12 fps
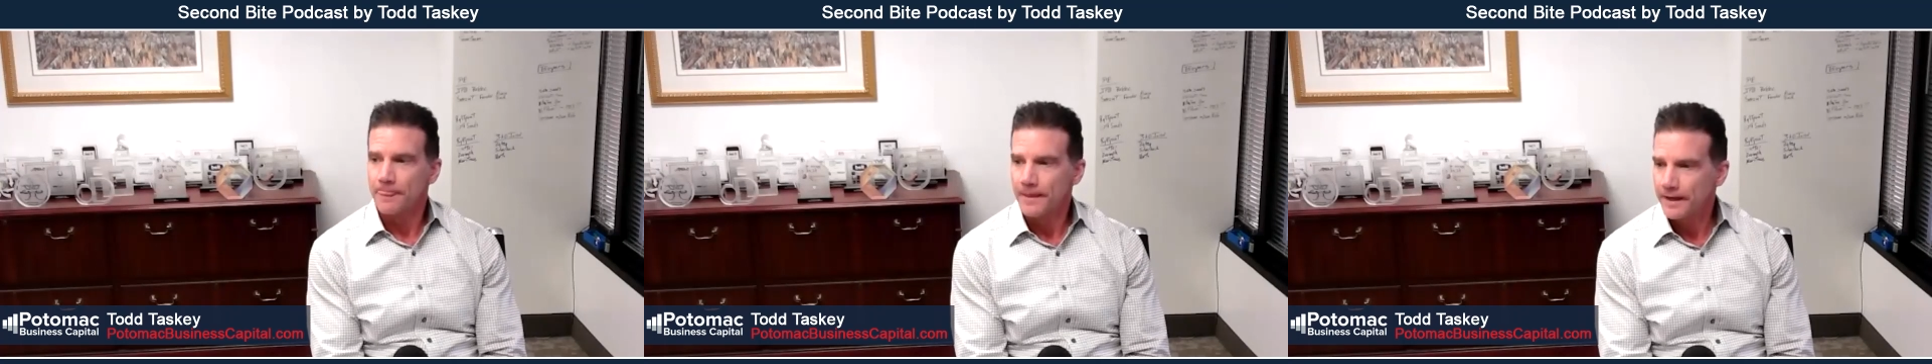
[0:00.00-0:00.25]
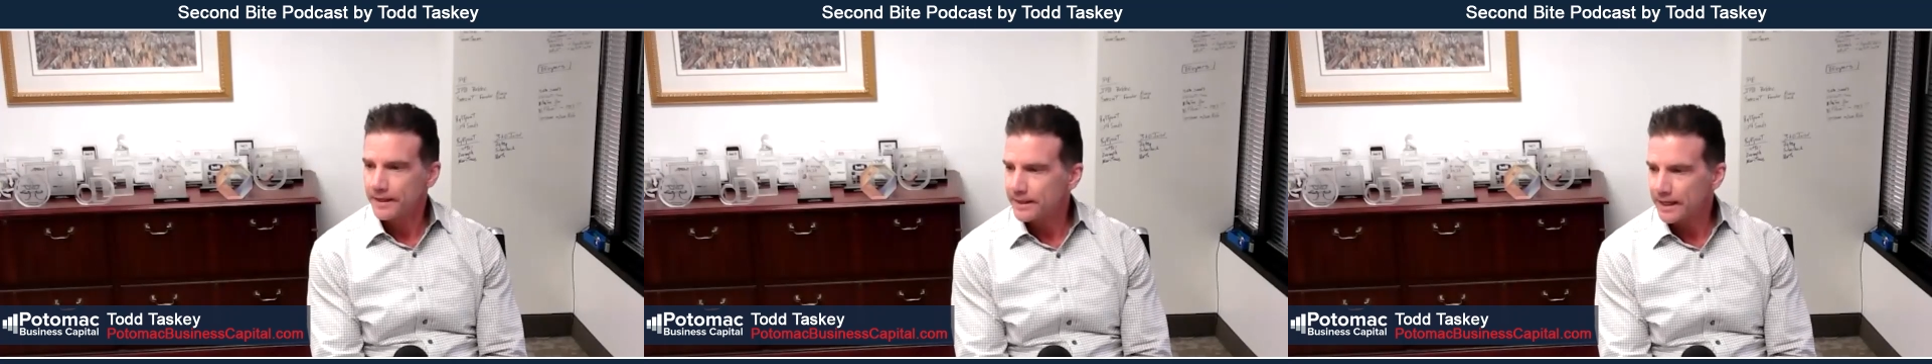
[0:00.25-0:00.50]

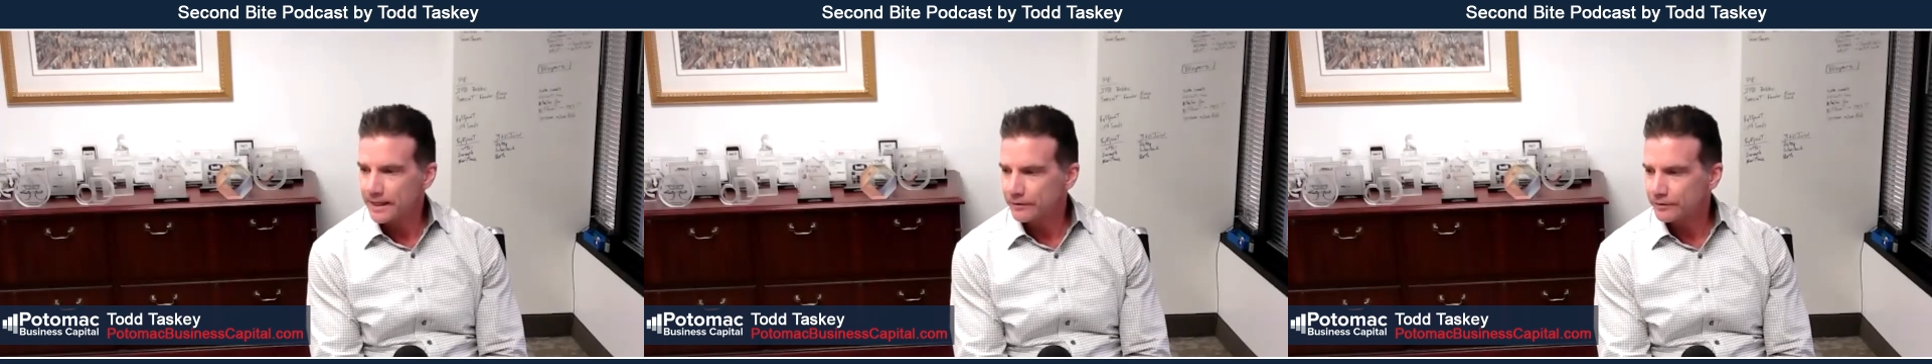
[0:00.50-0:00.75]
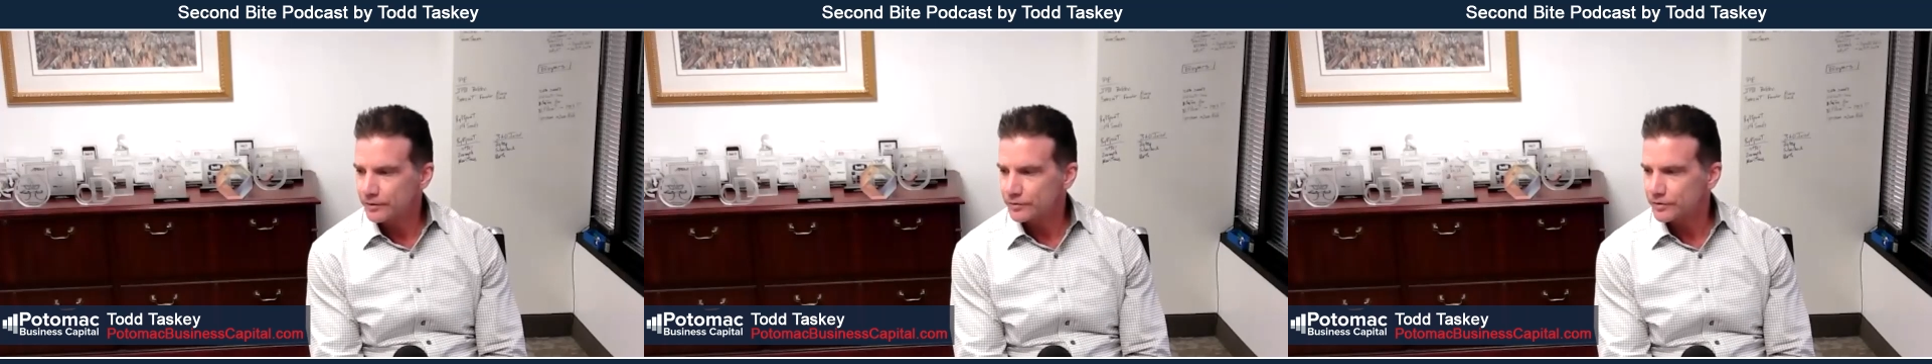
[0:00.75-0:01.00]
And he got
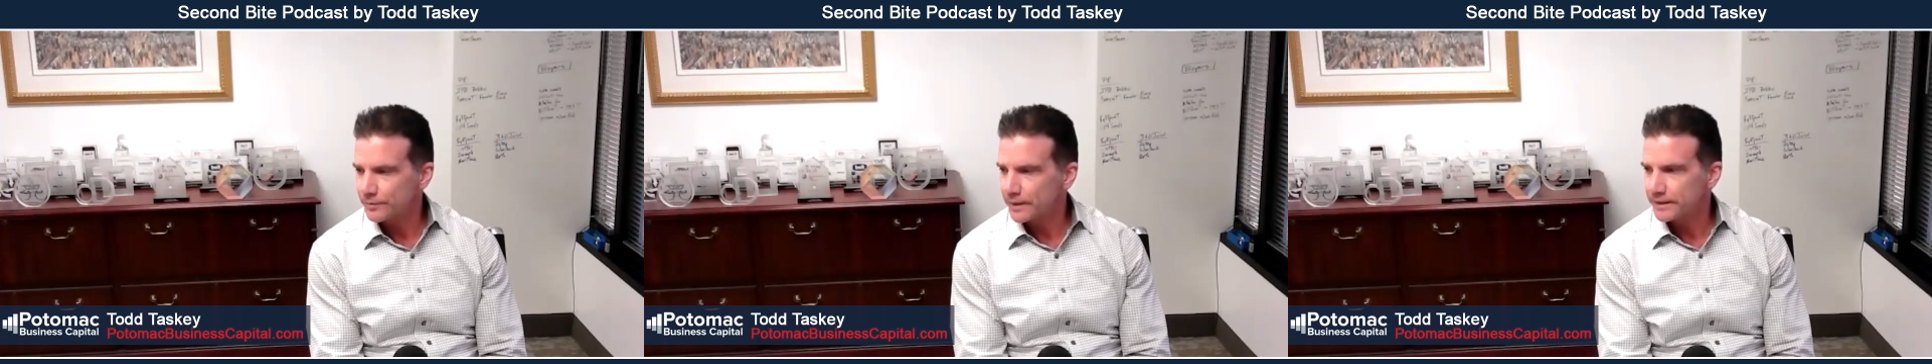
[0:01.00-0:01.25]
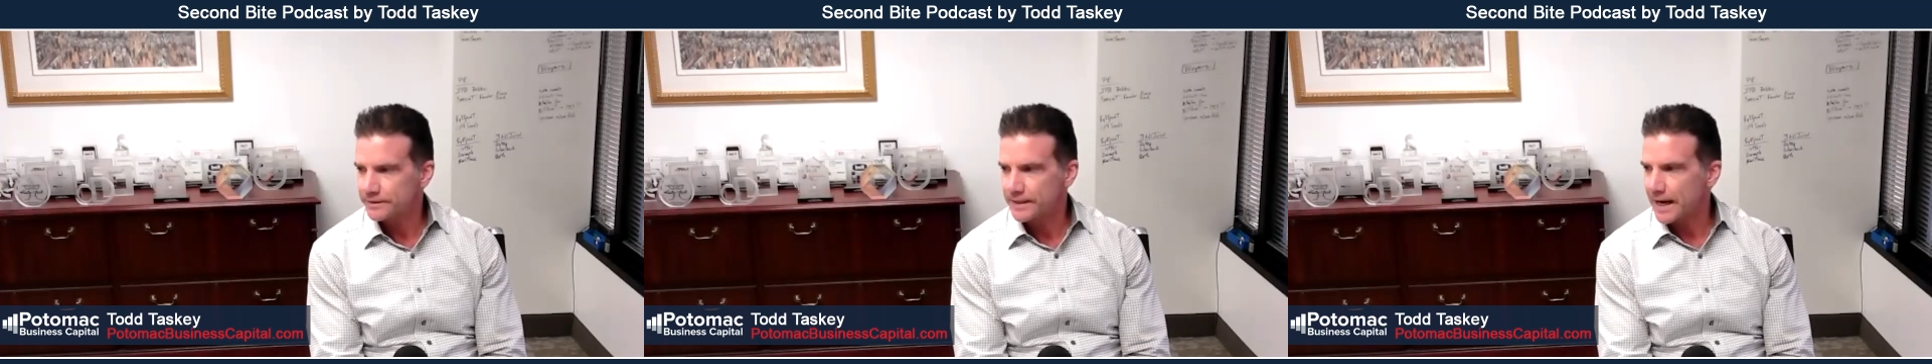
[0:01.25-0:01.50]
introduced to
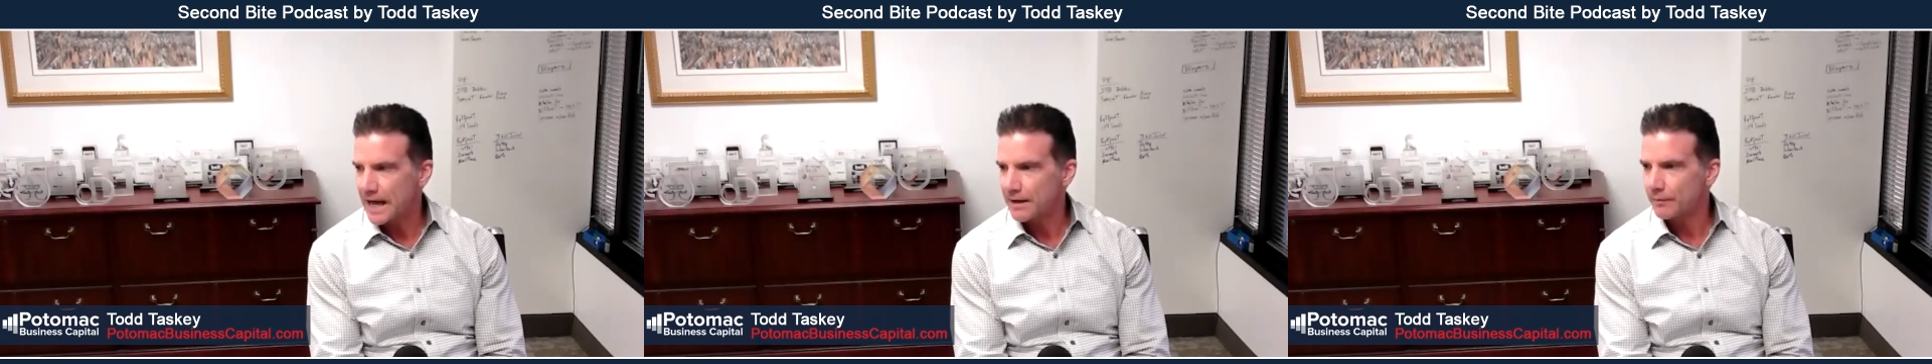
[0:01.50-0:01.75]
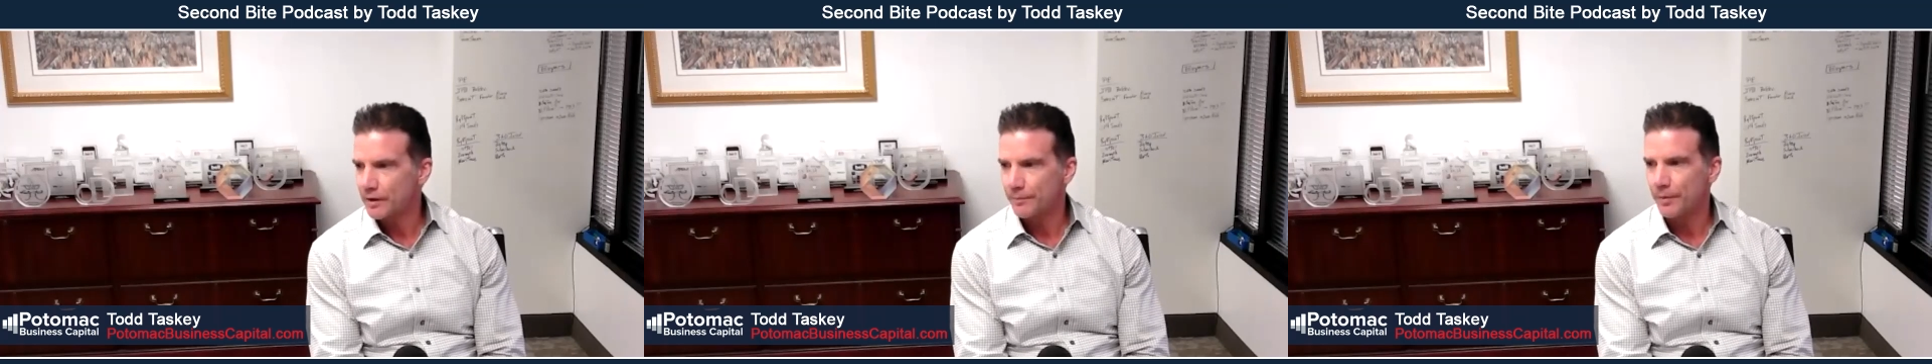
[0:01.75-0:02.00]
me and said, I
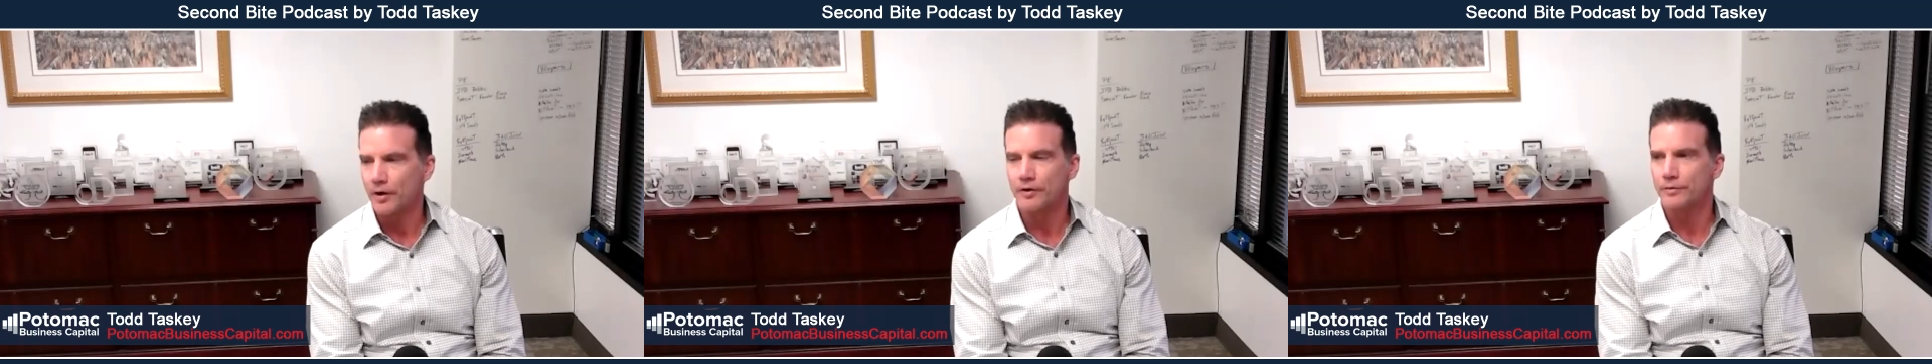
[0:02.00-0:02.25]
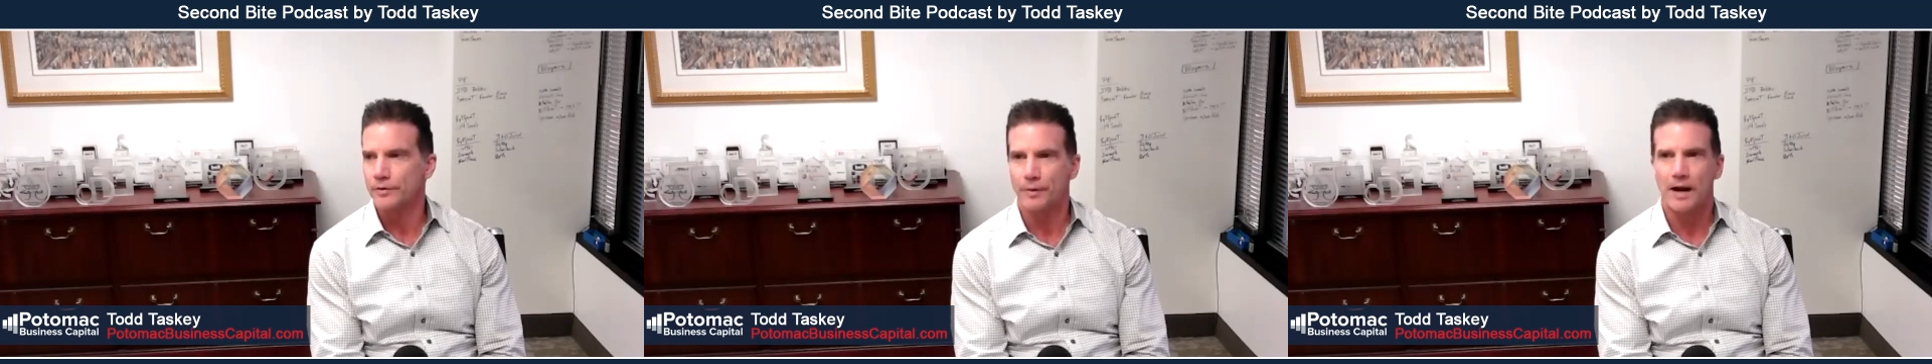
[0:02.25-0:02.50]
want to
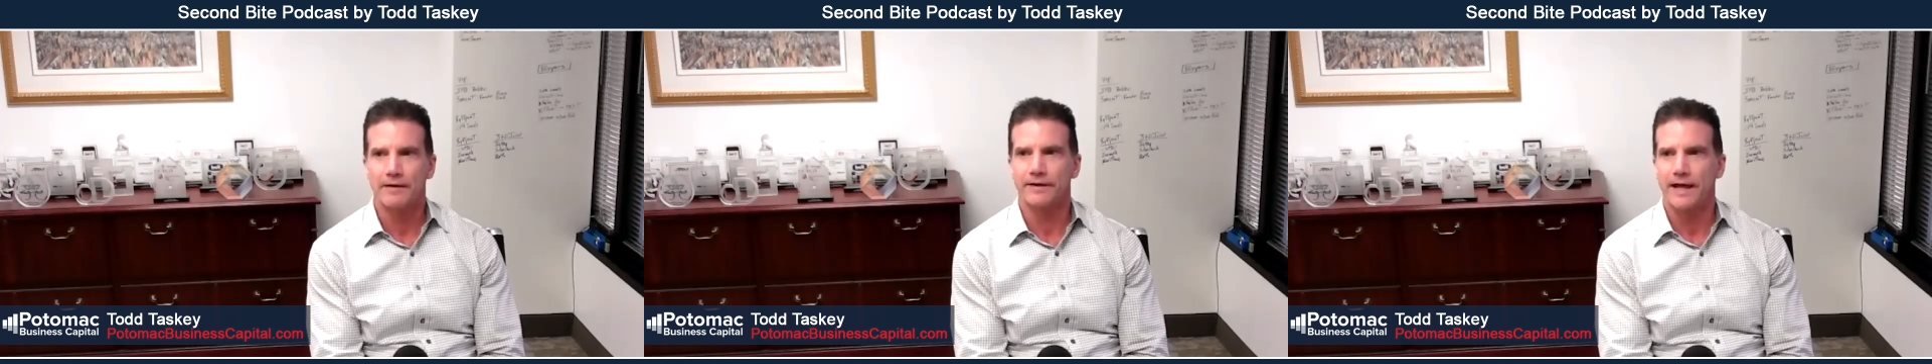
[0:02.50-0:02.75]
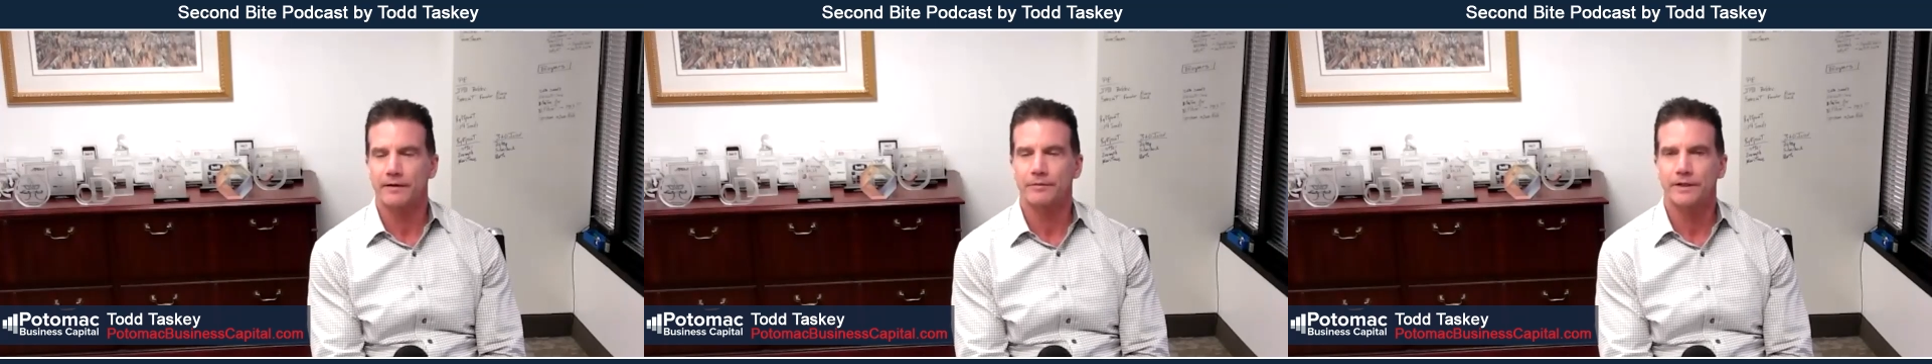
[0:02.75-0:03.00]
partner with private
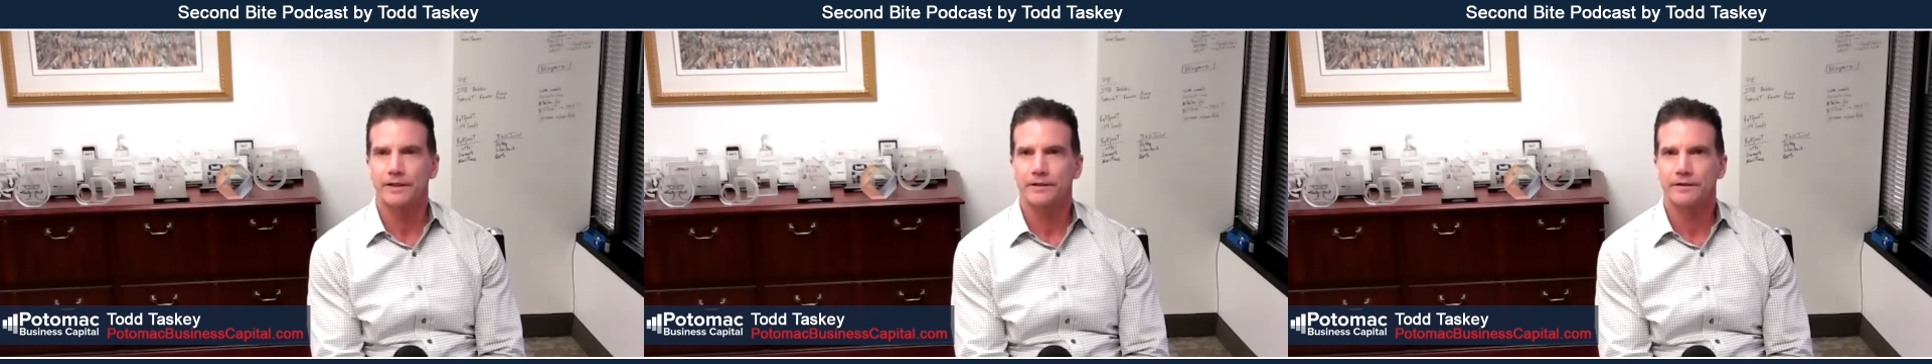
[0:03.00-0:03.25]
equity.